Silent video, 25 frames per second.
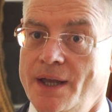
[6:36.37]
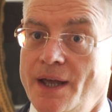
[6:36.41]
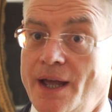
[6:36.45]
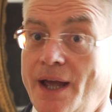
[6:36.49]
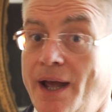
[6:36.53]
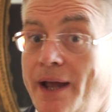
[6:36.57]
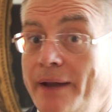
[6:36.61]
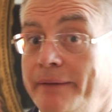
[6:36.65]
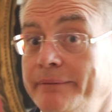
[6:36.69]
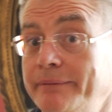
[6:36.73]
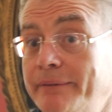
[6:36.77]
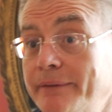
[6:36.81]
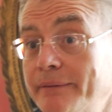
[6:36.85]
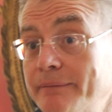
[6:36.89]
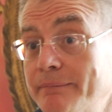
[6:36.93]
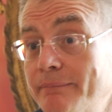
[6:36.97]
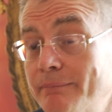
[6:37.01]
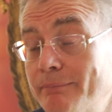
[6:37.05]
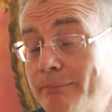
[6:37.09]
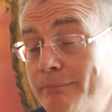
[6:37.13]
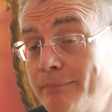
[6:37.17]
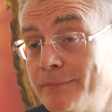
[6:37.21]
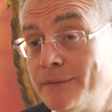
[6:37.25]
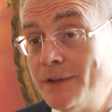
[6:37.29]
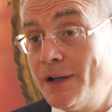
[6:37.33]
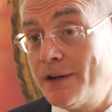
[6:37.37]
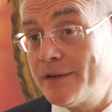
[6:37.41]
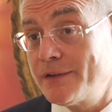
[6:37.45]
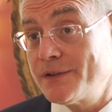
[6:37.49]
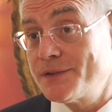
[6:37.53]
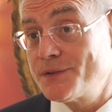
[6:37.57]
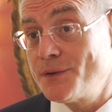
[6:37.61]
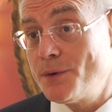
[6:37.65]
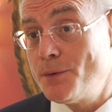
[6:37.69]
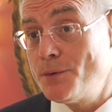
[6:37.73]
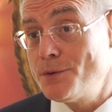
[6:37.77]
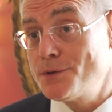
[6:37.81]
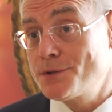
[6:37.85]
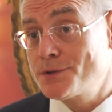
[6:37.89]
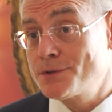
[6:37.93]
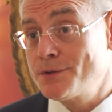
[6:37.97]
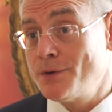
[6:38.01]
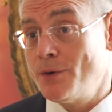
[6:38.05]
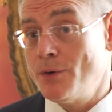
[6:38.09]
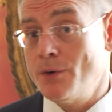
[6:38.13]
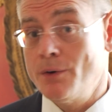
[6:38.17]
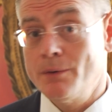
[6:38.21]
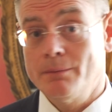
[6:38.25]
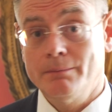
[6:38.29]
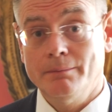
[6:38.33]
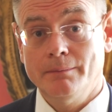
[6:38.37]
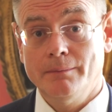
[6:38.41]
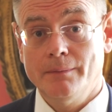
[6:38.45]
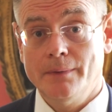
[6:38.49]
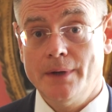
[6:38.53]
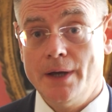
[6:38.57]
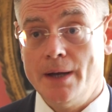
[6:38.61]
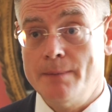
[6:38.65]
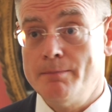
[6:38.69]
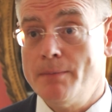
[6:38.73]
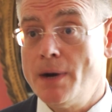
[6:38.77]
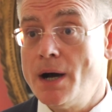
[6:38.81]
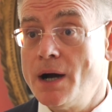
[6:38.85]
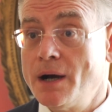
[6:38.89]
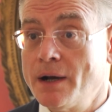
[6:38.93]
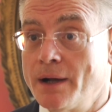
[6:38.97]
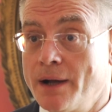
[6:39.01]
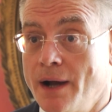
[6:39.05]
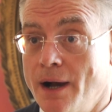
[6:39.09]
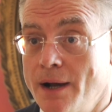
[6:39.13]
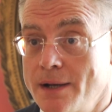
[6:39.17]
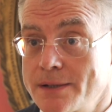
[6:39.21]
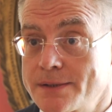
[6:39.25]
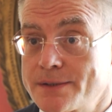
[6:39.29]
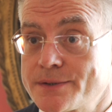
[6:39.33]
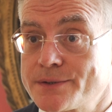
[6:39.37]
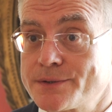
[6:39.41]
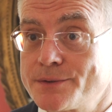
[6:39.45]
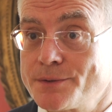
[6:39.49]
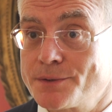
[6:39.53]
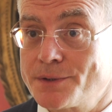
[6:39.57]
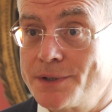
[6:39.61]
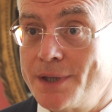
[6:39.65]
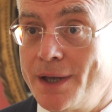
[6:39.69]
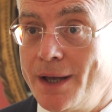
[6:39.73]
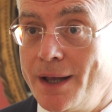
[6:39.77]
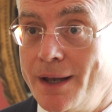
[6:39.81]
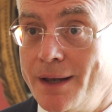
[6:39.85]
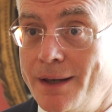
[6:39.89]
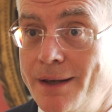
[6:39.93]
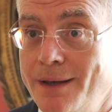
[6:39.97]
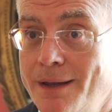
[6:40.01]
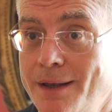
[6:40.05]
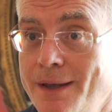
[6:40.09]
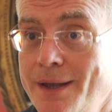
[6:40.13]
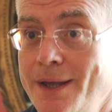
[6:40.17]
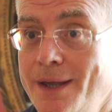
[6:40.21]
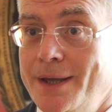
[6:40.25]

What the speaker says: And there is also among us to tell